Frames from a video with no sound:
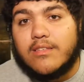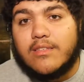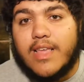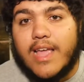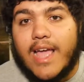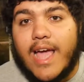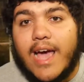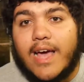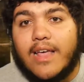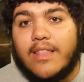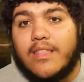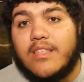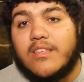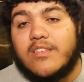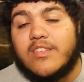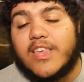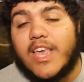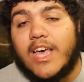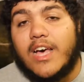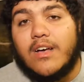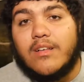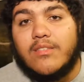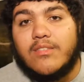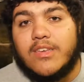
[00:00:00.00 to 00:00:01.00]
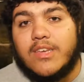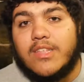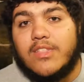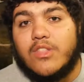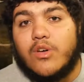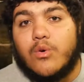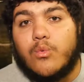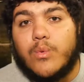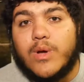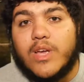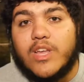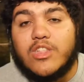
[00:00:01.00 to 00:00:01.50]
They had the skeleton,
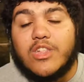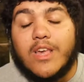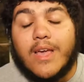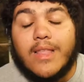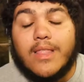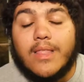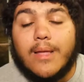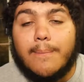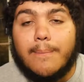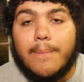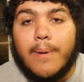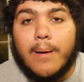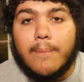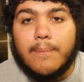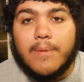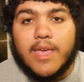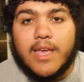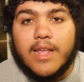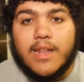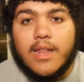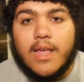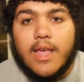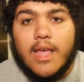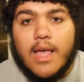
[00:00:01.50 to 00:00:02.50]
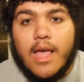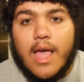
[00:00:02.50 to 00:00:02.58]
the witch, and the pumpkin.